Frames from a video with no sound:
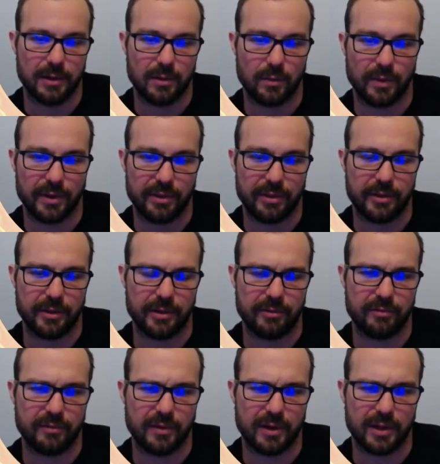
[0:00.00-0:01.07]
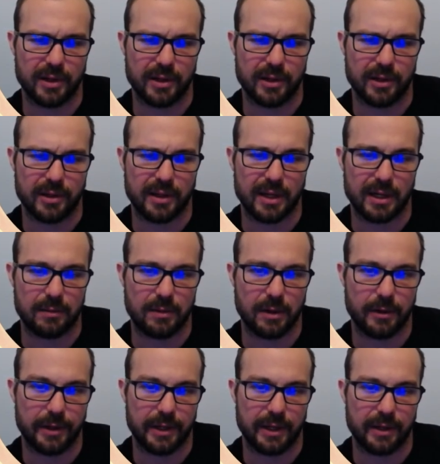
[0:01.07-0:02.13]
with the
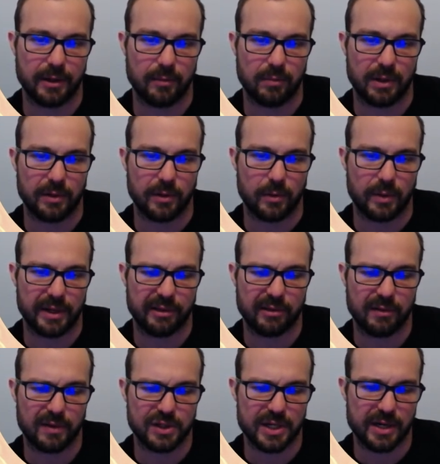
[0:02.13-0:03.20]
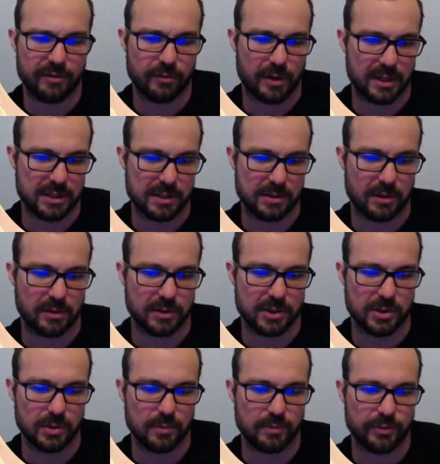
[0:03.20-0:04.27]
Katamari and complete the quest. The Jack Frost is
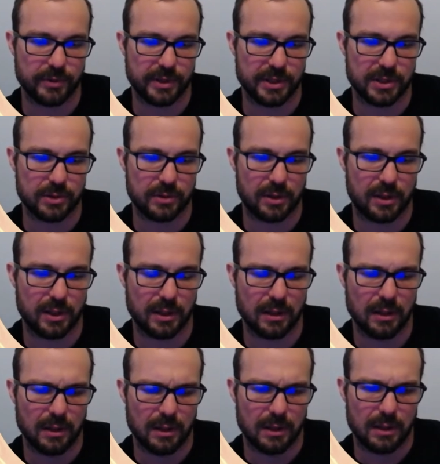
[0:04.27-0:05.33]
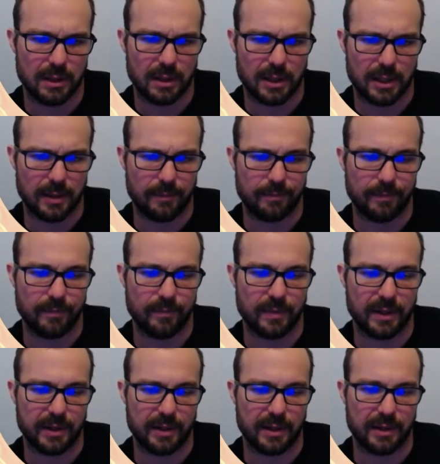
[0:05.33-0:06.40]
also pretty strong,
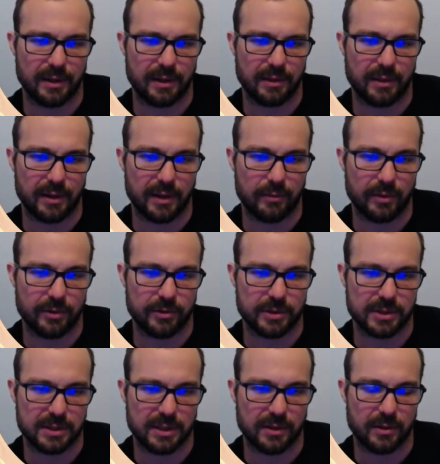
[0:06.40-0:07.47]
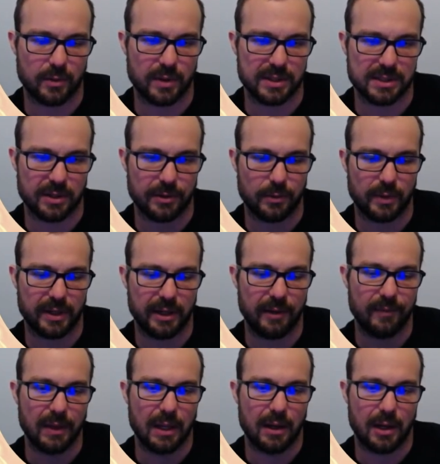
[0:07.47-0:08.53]
but I think I'd rather just get the quest out of the
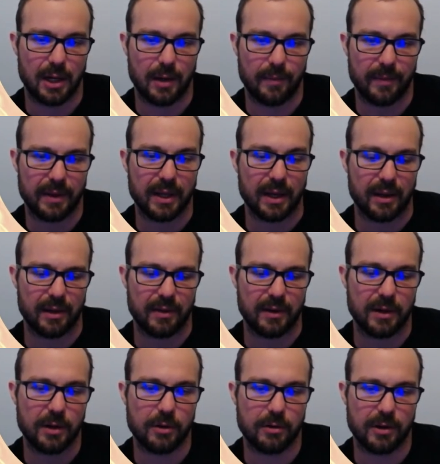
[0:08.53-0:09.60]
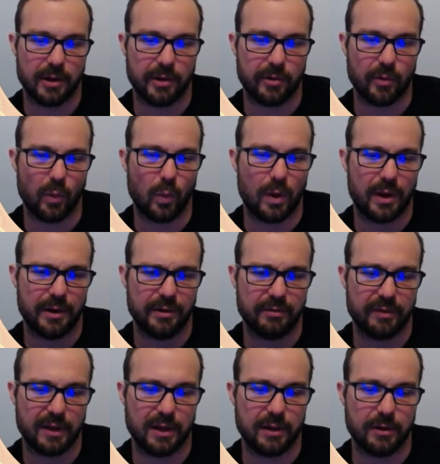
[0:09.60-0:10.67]
way. Yeah, and then here it's Wand
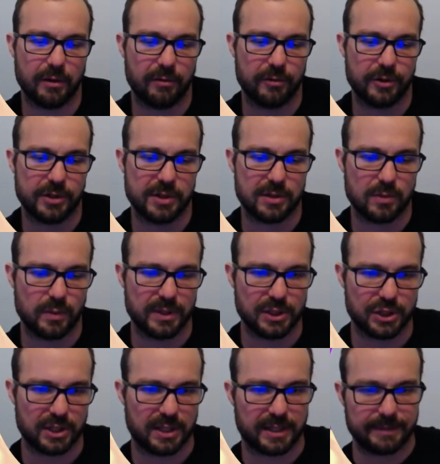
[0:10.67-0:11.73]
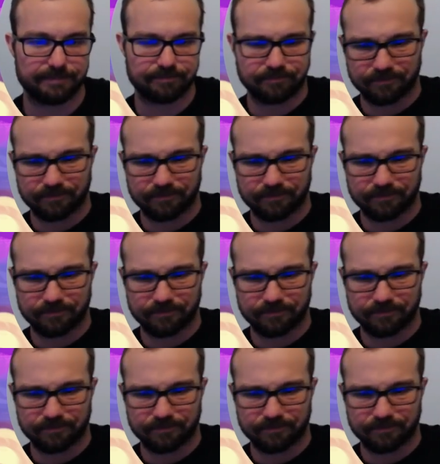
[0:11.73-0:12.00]
of Anger versus Twin Shot.